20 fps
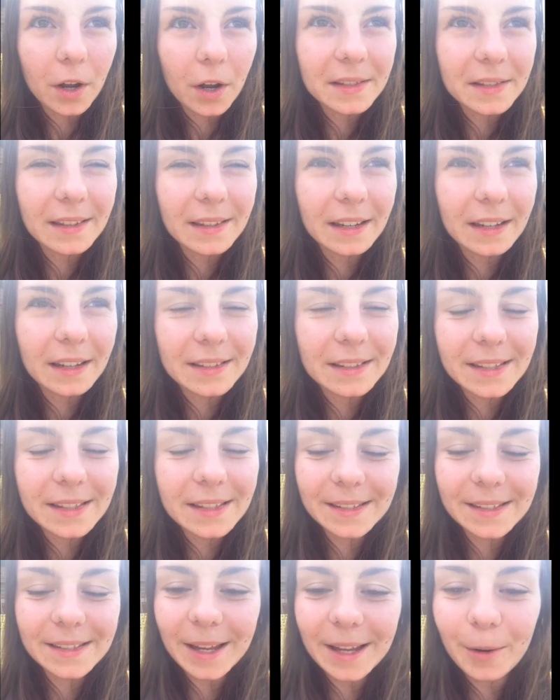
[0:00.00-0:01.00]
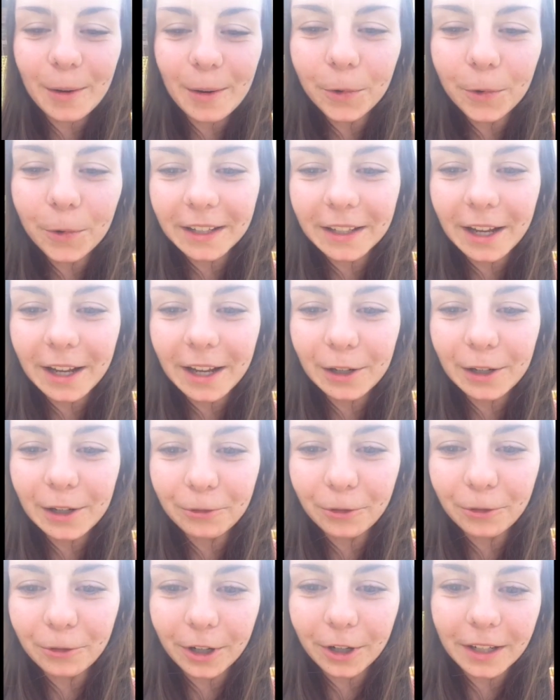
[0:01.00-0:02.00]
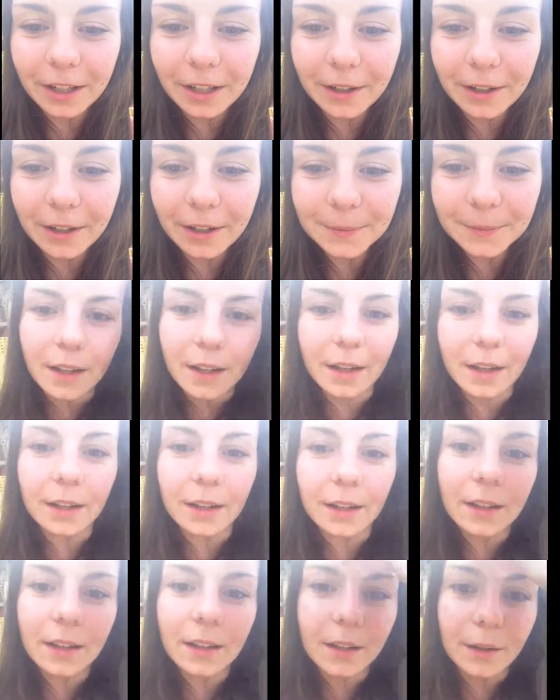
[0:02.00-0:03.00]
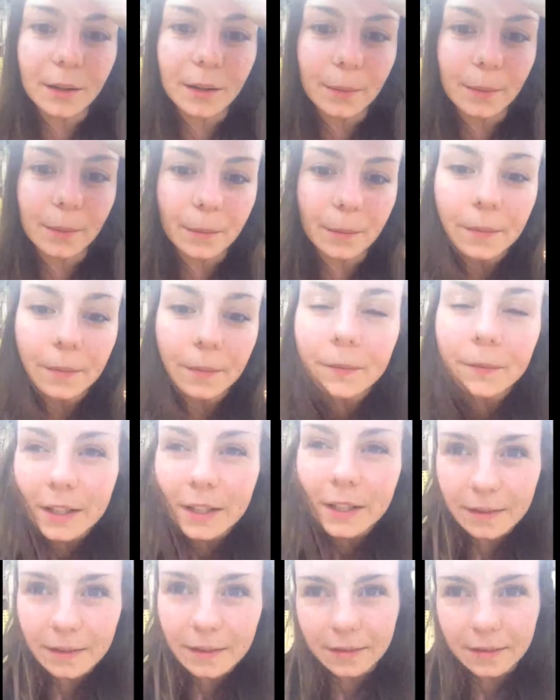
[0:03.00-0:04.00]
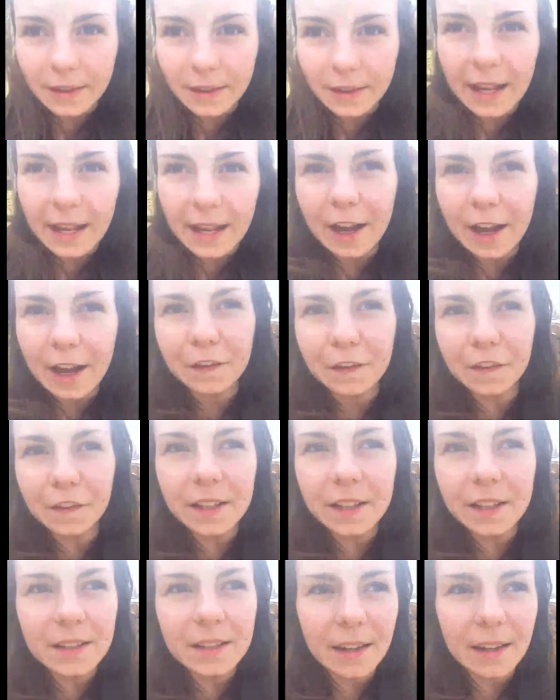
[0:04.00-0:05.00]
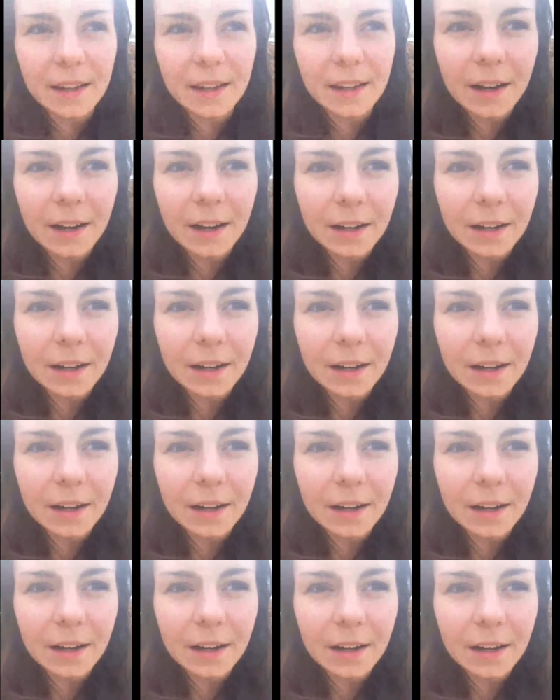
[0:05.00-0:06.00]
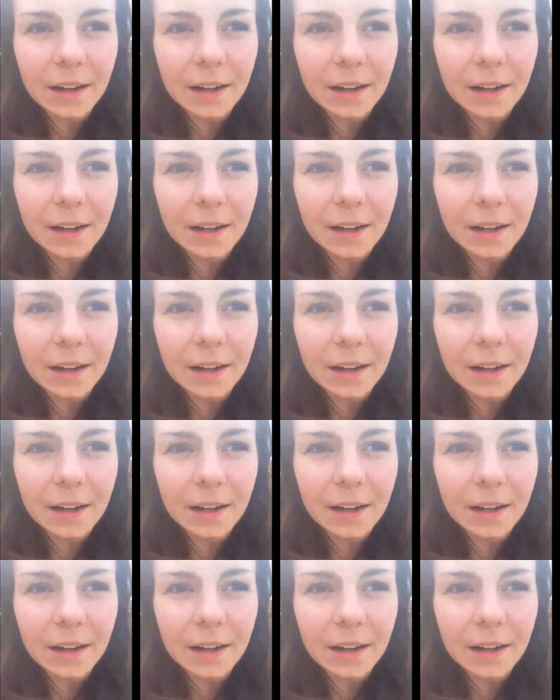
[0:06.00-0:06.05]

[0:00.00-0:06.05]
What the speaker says: that somewhere in California, and they have fields there, and